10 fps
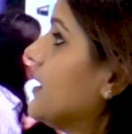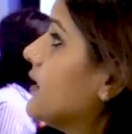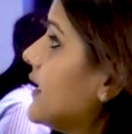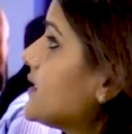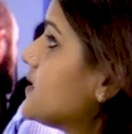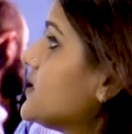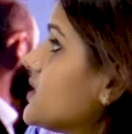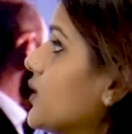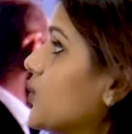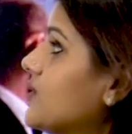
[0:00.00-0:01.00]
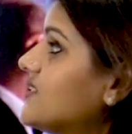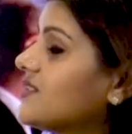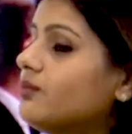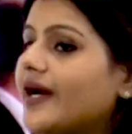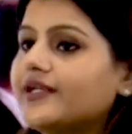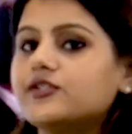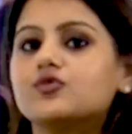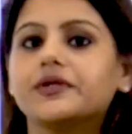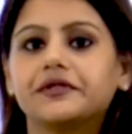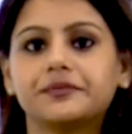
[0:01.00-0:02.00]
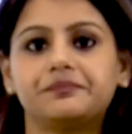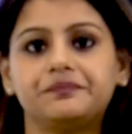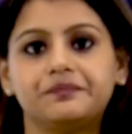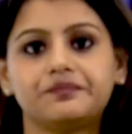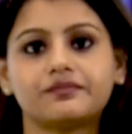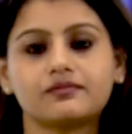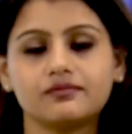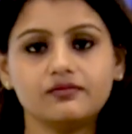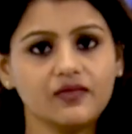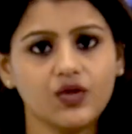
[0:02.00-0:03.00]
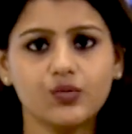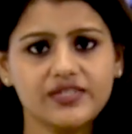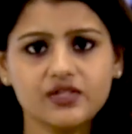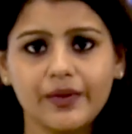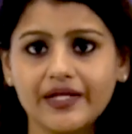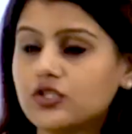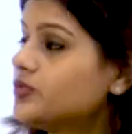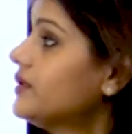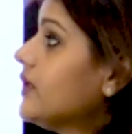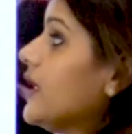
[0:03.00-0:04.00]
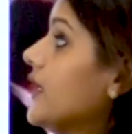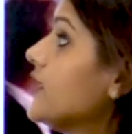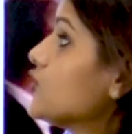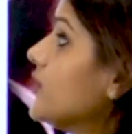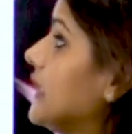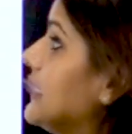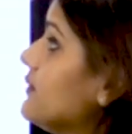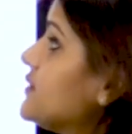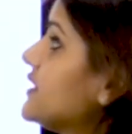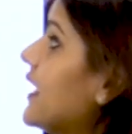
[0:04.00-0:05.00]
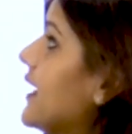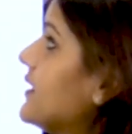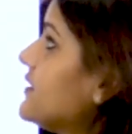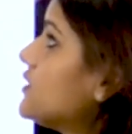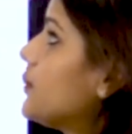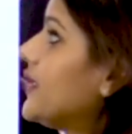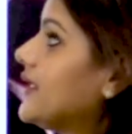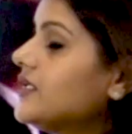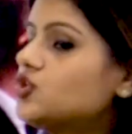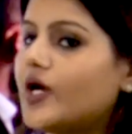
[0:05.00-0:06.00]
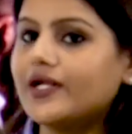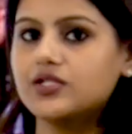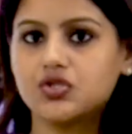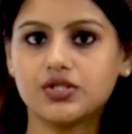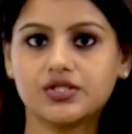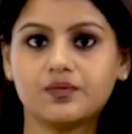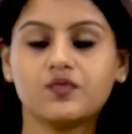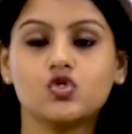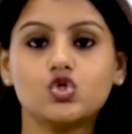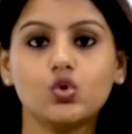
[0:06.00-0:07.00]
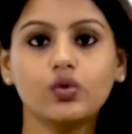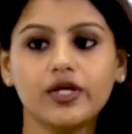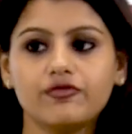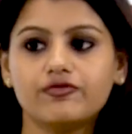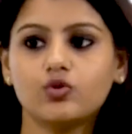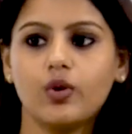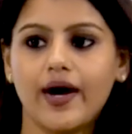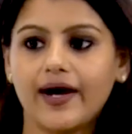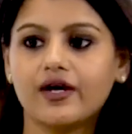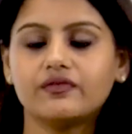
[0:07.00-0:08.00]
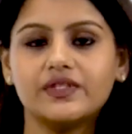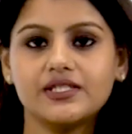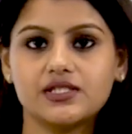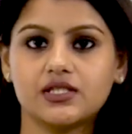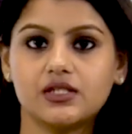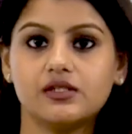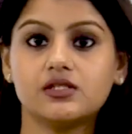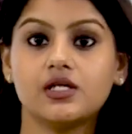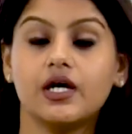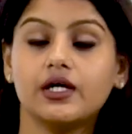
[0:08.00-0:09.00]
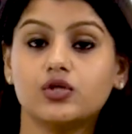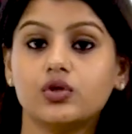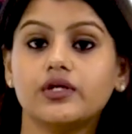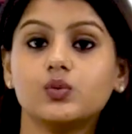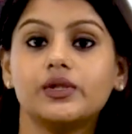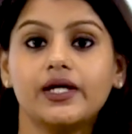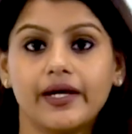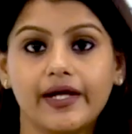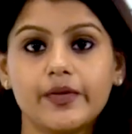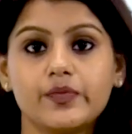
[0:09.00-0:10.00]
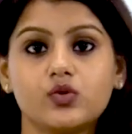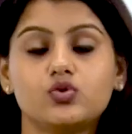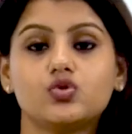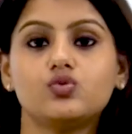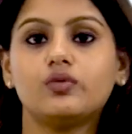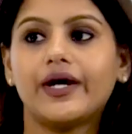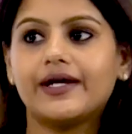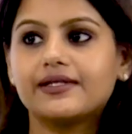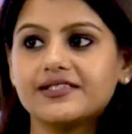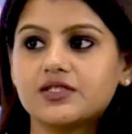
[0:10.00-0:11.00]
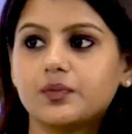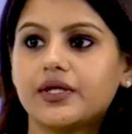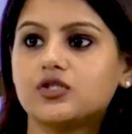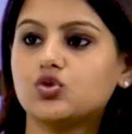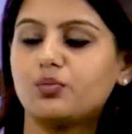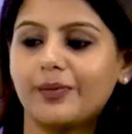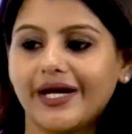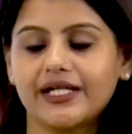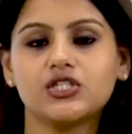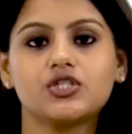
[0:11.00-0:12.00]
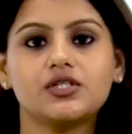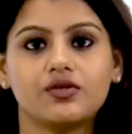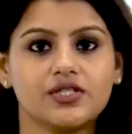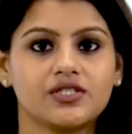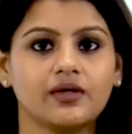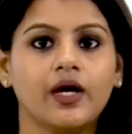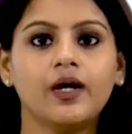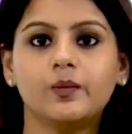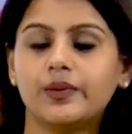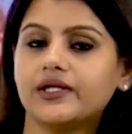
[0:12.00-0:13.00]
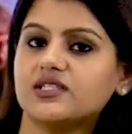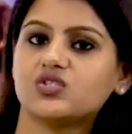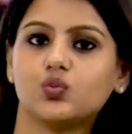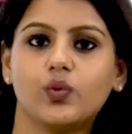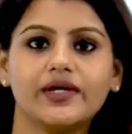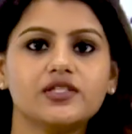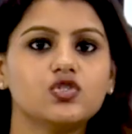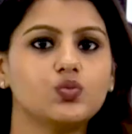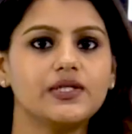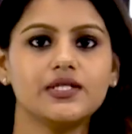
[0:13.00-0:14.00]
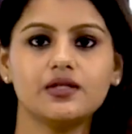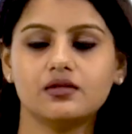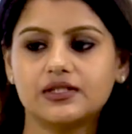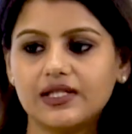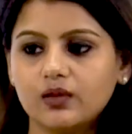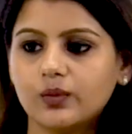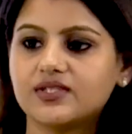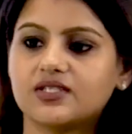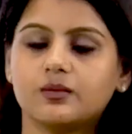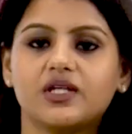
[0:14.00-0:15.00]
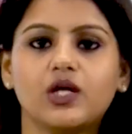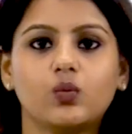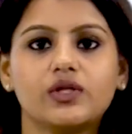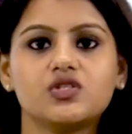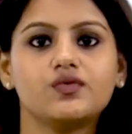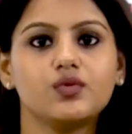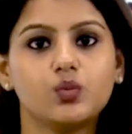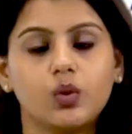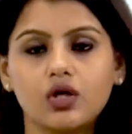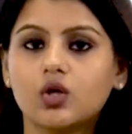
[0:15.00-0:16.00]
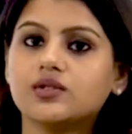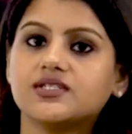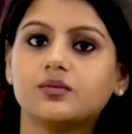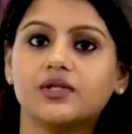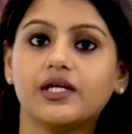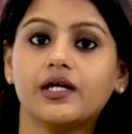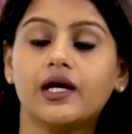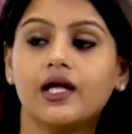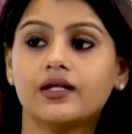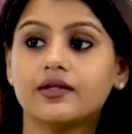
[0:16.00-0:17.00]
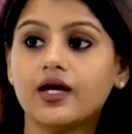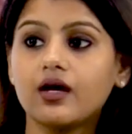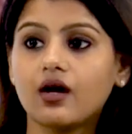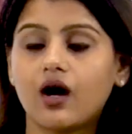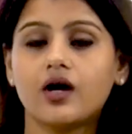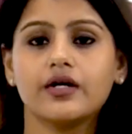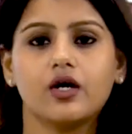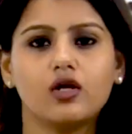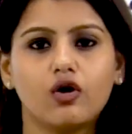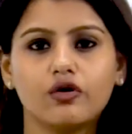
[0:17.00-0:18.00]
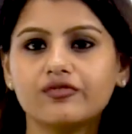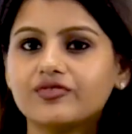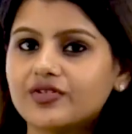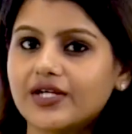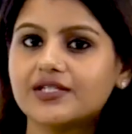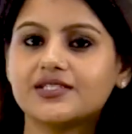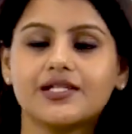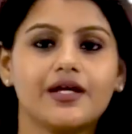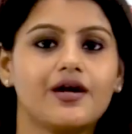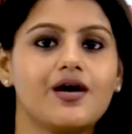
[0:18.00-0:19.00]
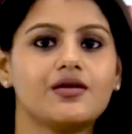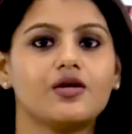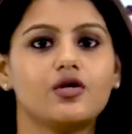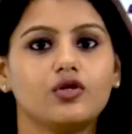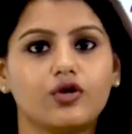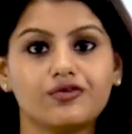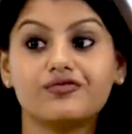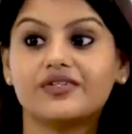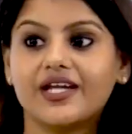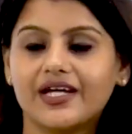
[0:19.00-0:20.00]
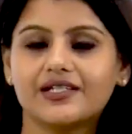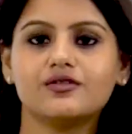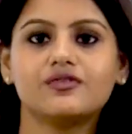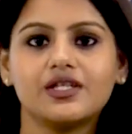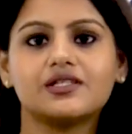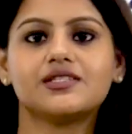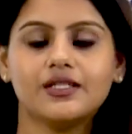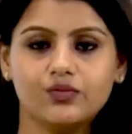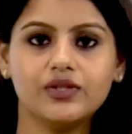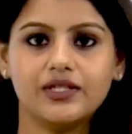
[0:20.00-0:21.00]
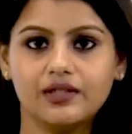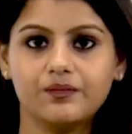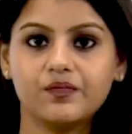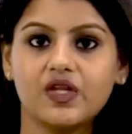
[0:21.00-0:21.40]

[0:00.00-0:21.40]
next is risk management. Risk management so helps in anticipating challenges. So if you have these skills, it will help you to anticipate, to manage the risk, because once we deal with something, once we work on something, there are a lot of threats, there are a lot of negative things that we deal.